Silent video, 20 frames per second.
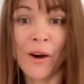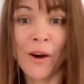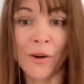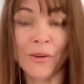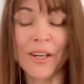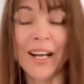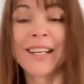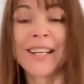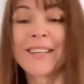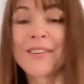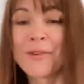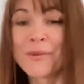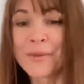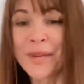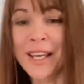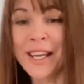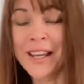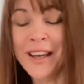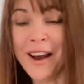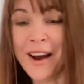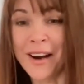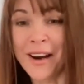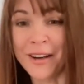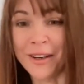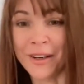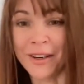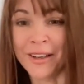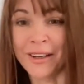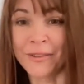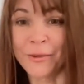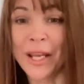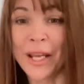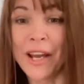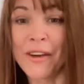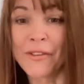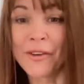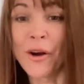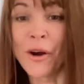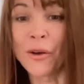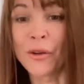All right, we are, uh, we
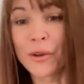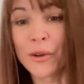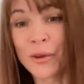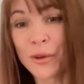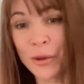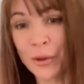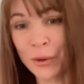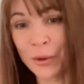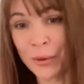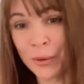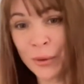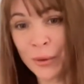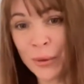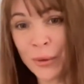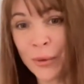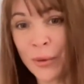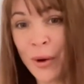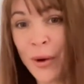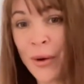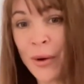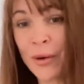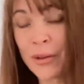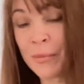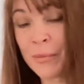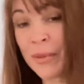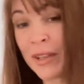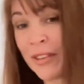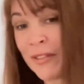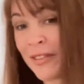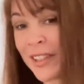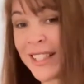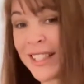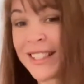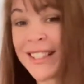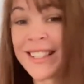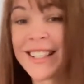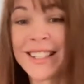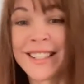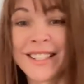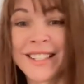have gone through all the
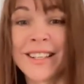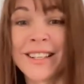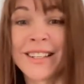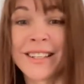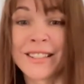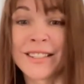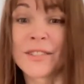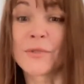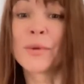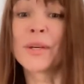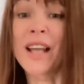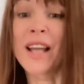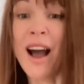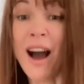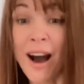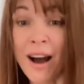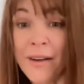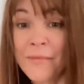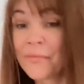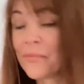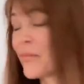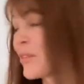prefixes that starts with a